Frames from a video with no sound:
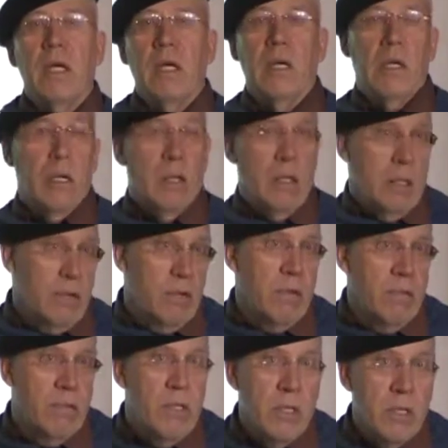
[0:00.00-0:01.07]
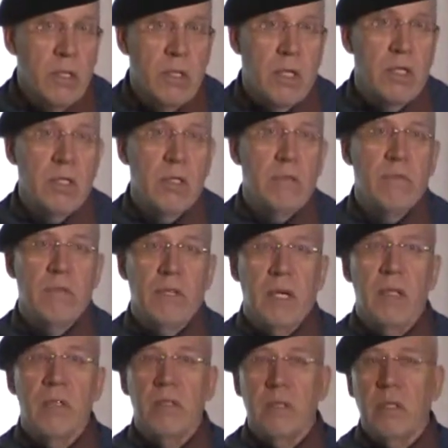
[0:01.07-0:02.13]
uh, Finnish data for
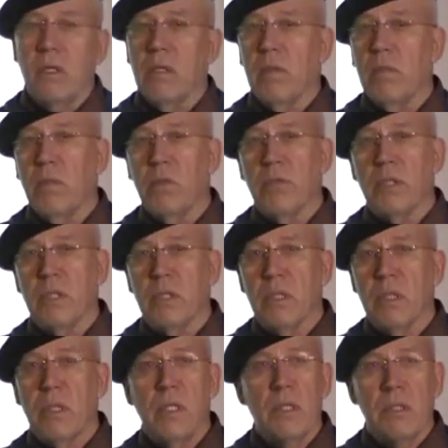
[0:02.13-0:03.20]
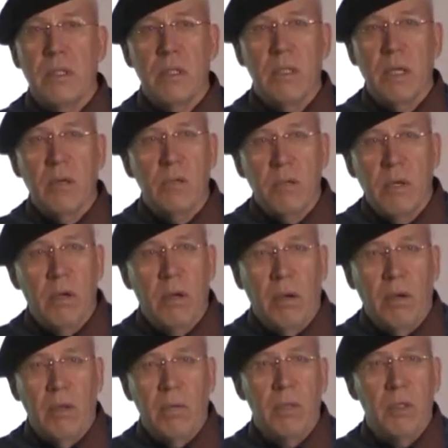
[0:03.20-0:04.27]
cancer near the Baltic Sea, they said, no, you can't.
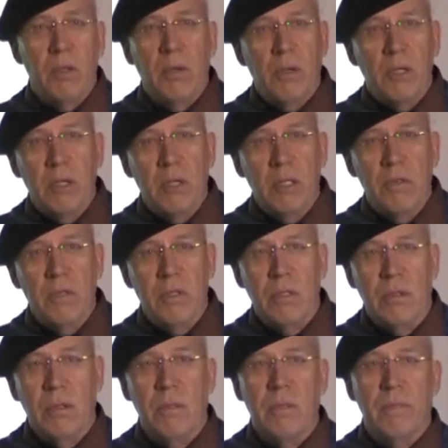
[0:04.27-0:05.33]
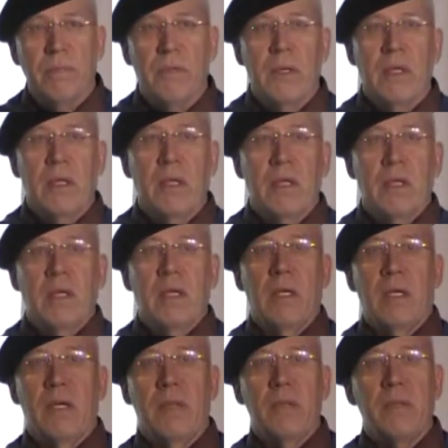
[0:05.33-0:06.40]
We're not going to give it to you.
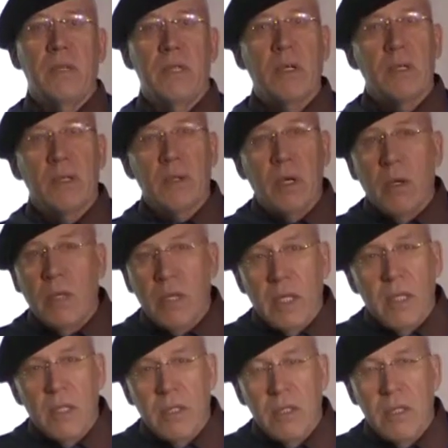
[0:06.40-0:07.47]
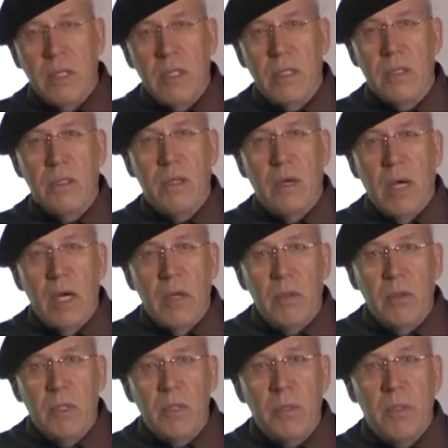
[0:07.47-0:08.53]
Um, so you can't get this data. So how are
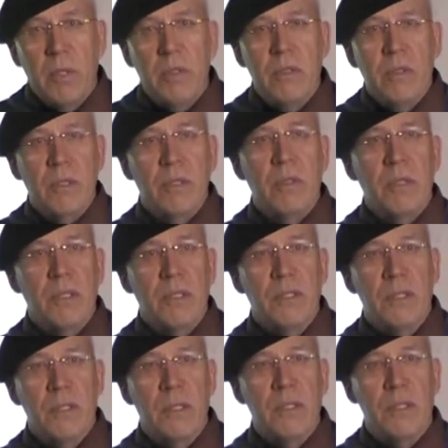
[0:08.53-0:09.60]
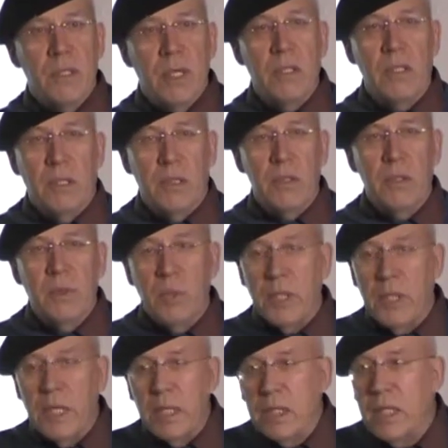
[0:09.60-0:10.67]
we supposed to do these, these studies that we
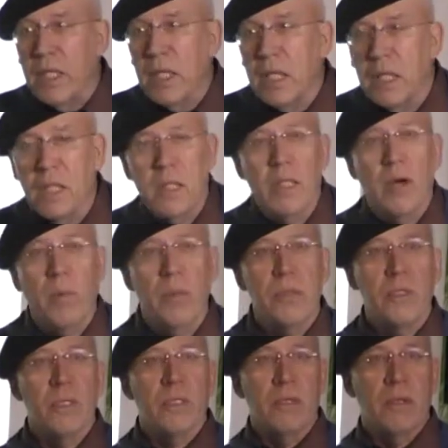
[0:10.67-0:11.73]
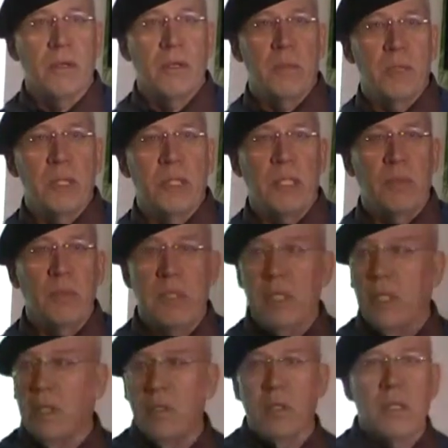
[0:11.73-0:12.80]
then take into the oppositional committee and we
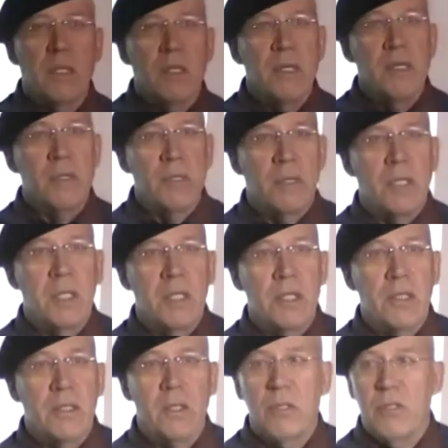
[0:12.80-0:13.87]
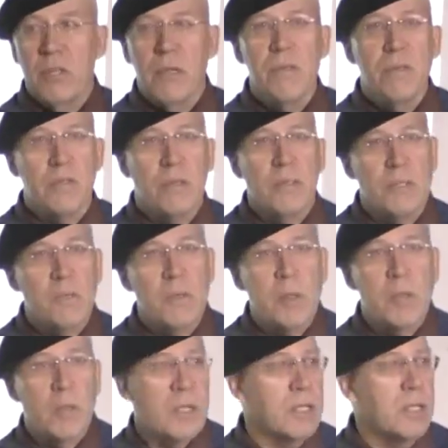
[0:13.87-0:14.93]
say, look, here's the data that shows that these
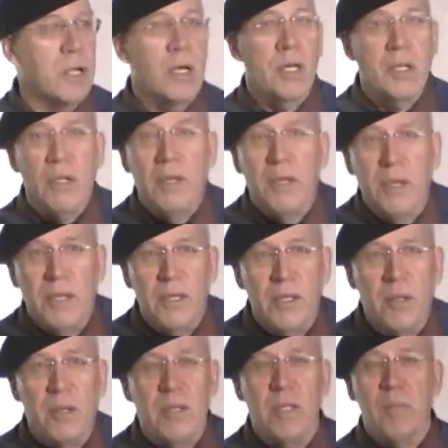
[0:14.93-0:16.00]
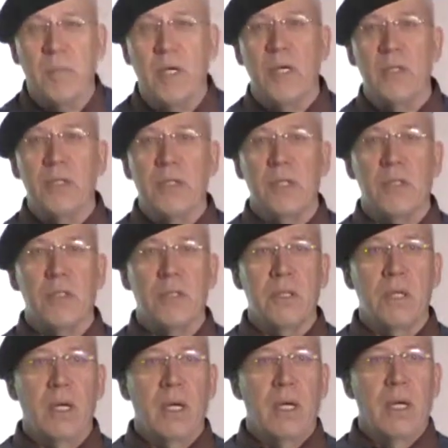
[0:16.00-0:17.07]
people are dying near that nuclear power station
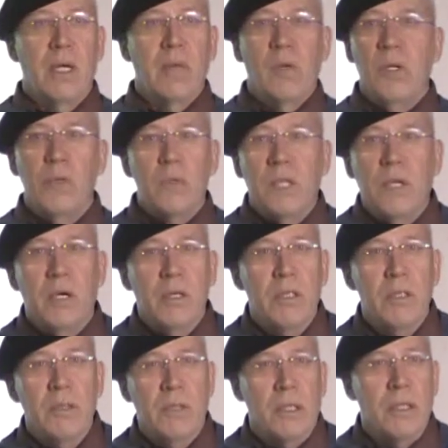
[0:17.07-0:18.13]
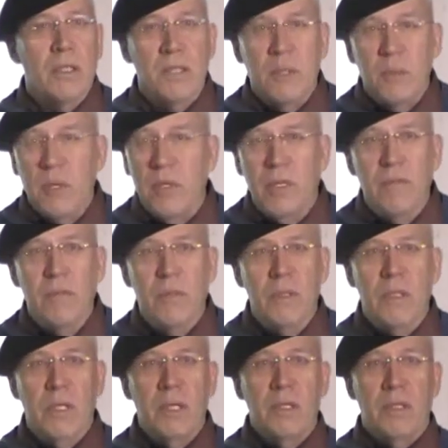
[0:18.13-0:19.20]
because we can't do it because they won't give you
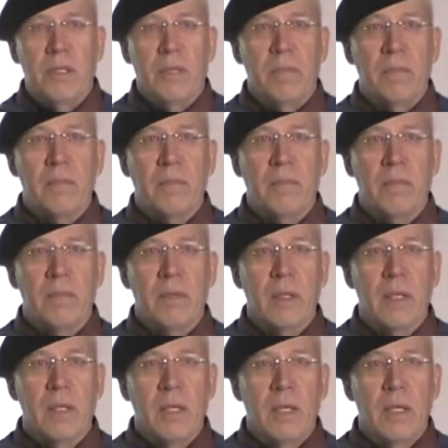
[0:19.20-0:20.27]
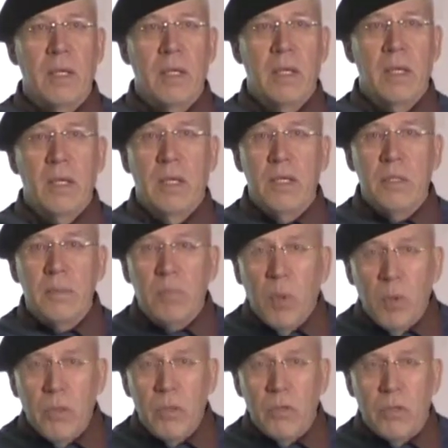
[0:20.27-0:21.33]
the data. It's
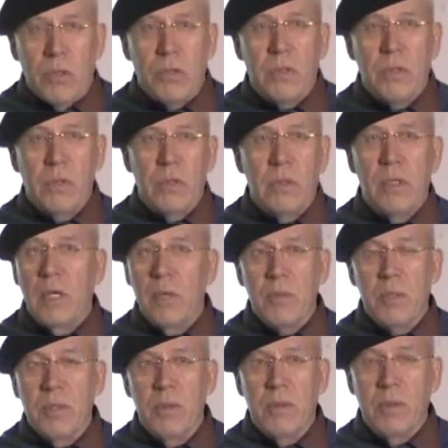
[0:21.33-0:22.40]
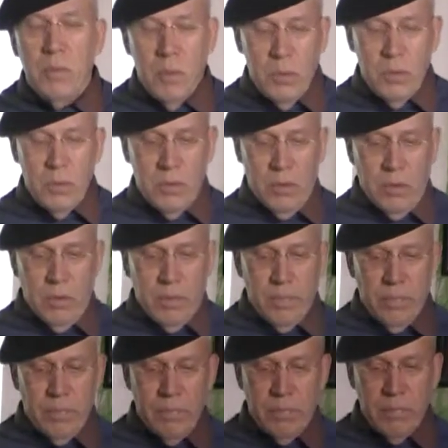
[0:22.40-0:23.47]
monstrous. It's absolutely monstrous.
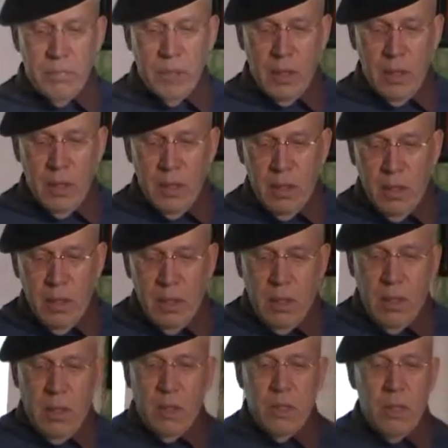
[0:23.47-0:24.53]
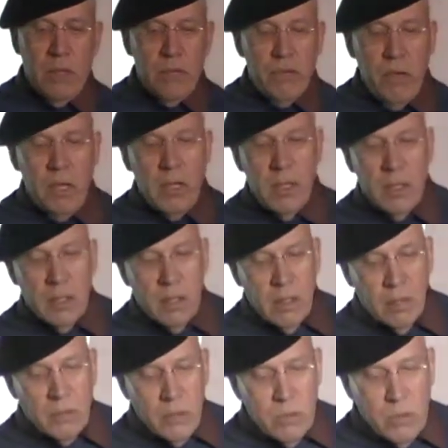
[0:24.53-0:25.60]
And so finally,
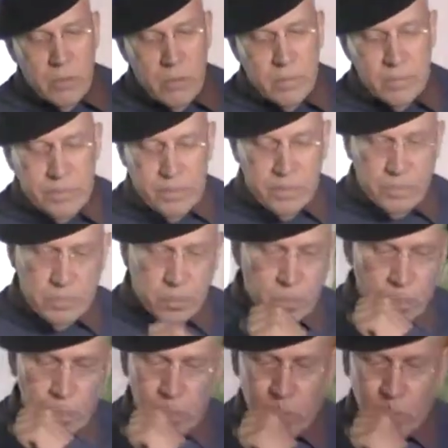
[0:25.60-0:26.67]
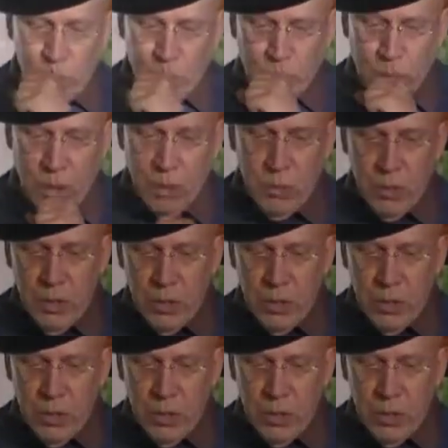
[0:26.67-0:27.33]
of course, we